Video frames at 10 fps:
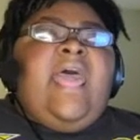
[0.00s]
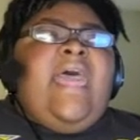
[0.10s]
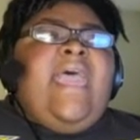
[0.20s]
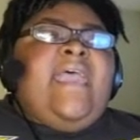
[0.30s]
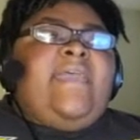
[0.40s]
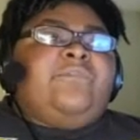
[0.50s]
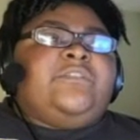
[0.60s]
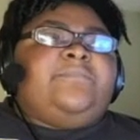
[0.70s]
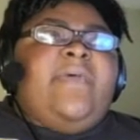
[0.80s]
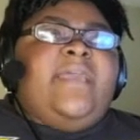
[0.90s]
And it was
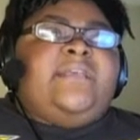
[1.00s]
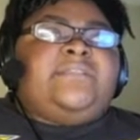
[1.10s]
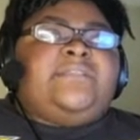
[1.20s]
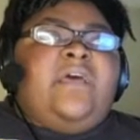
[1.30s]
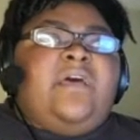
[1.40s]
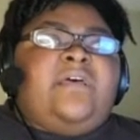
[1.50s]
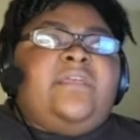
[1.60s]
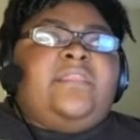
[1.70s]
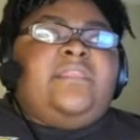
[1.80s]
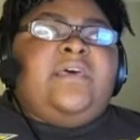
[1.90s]
based
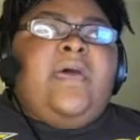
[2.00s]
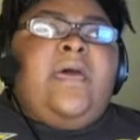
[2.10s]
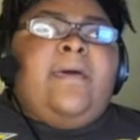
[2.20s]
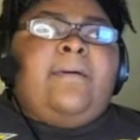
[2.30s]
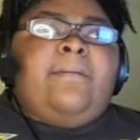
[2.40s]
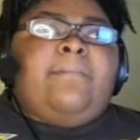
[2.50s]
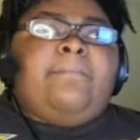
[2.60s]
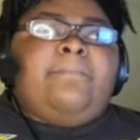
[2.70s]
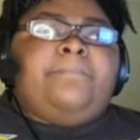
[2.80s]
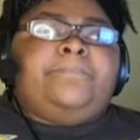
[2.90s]
on
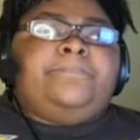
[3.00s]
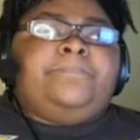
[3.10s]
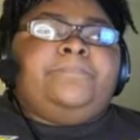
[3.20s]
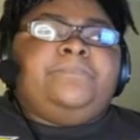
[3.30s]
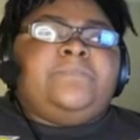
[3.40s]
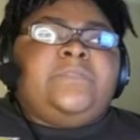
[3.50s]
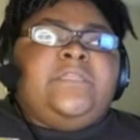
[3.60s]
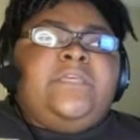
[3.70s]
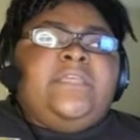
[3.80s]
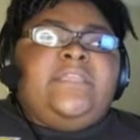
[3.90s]
the
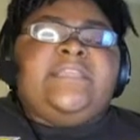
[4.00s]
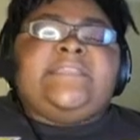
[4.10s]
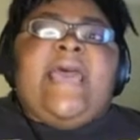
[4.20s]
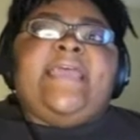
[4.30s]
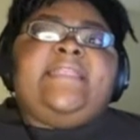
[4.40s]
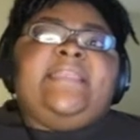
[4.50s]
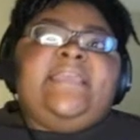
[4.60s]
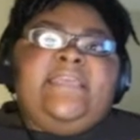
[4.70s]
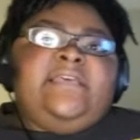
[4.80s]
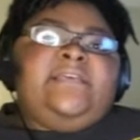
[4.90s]
this
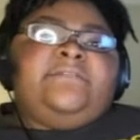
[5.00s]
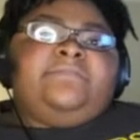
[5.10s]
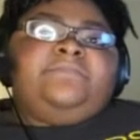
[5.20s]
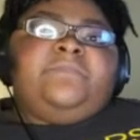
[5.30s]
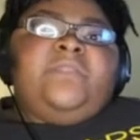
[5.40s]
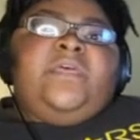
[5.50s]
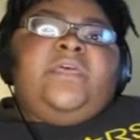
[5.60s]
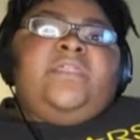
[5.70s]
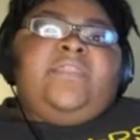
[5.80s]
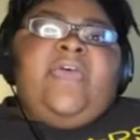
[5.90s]
idea
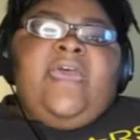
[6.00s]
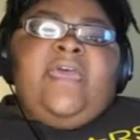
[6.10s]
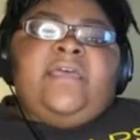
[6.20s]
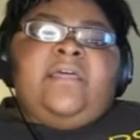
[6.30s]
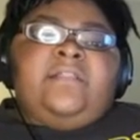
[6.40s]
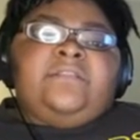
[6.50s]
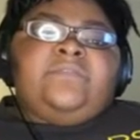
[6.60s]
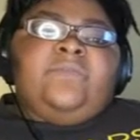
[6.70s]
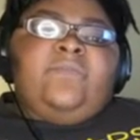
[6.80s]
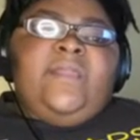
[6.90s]
that
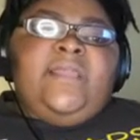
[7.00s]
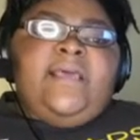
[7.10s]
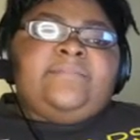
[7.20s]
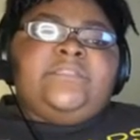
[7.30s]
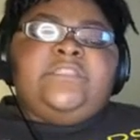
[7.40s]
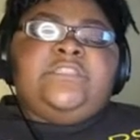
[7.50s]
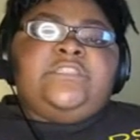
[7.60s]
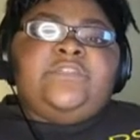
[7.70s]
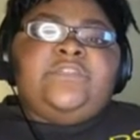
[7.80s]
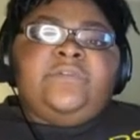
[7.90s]
when it comes to
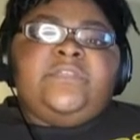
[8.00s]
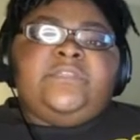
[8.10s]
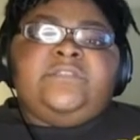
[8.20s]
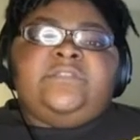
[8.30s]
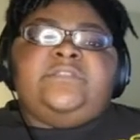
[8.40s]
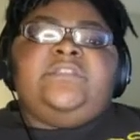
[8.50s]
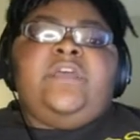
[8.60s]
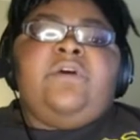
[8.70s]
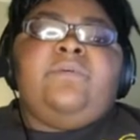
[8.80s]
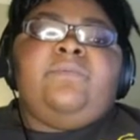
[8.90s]
students,
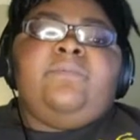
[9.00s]
no